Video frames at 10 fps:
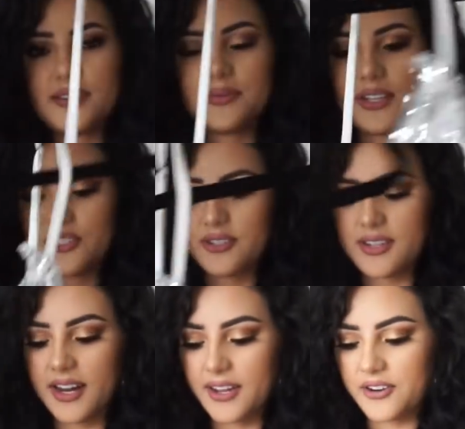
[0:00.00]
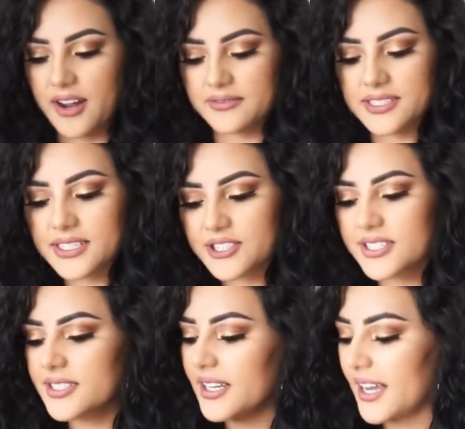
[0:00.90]
to make sure that I grabbed it
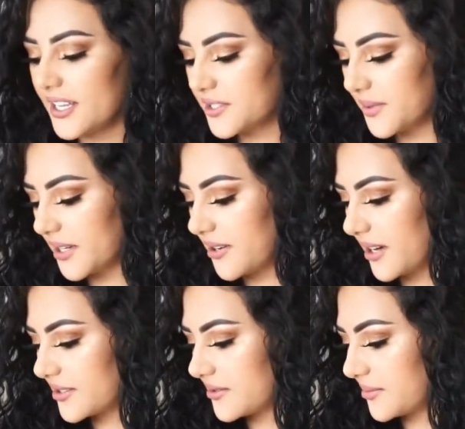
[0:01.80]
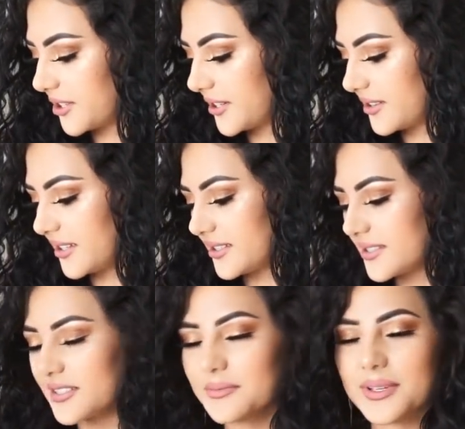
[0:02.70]
just in case we go out somewhere. I think
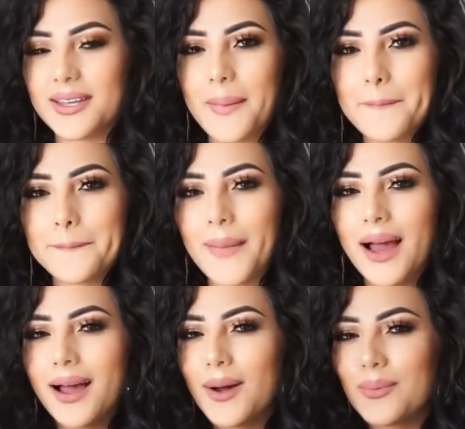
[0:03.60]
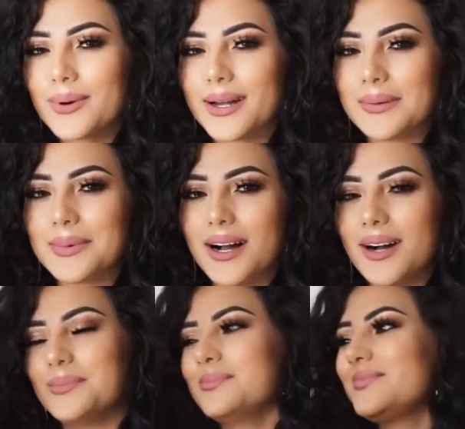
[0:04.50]
it's gonna be pretty
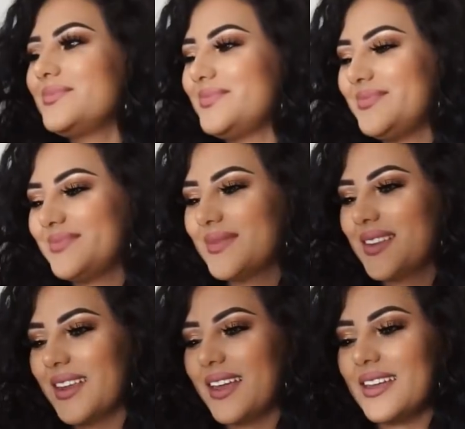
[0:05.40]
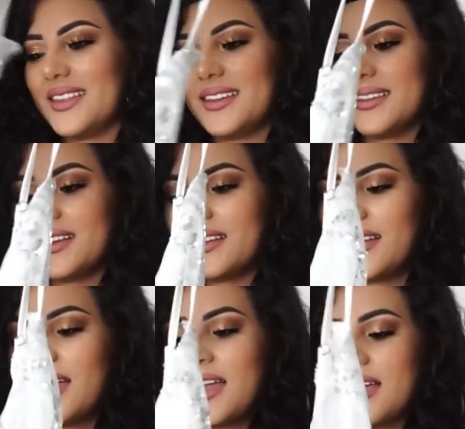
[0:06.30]
bomb. And then
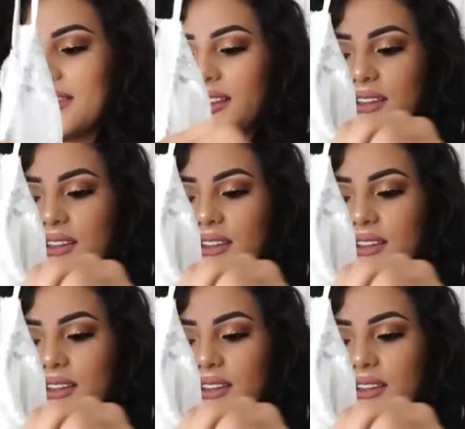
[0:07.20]
a